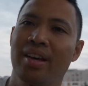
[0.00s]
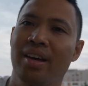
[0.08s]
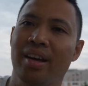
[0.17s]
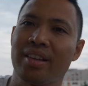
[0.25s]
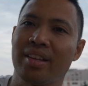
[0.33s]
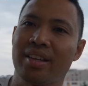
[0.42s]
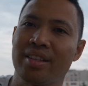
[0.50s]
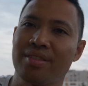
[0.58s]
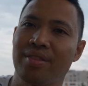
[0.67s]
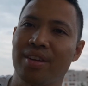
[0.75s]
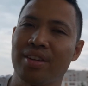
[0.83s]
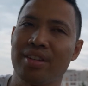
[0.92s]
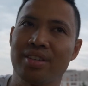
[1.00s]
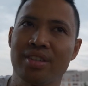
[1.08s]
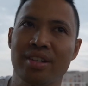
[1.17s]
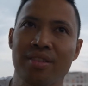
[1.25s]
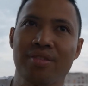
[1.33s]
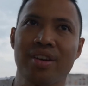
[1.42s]
I think it's very
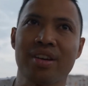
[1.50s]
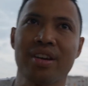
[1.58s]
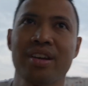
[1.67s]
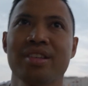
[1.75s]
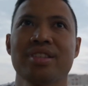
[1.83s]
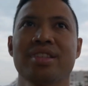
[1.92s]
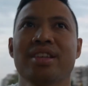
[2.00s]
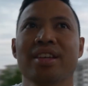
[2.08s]
decent and very nice.